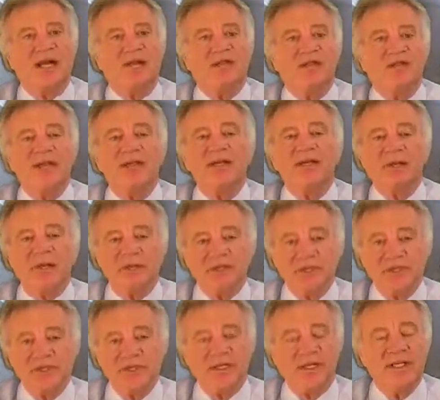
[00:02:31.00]
and they
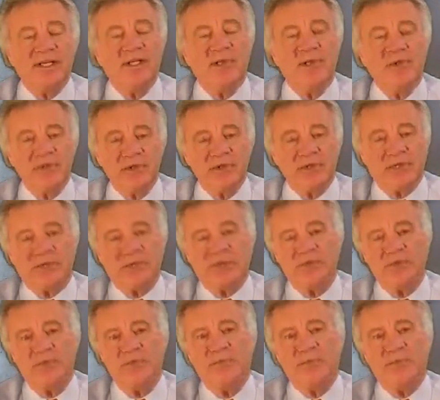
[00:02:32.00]
constantly
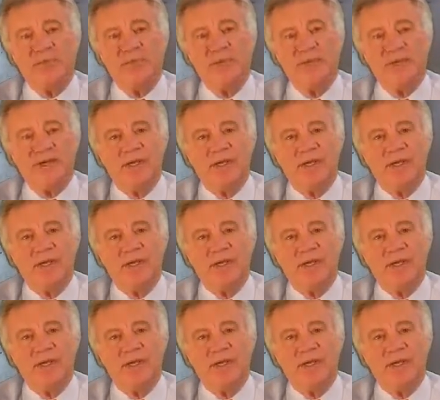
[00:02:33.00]
communicate with them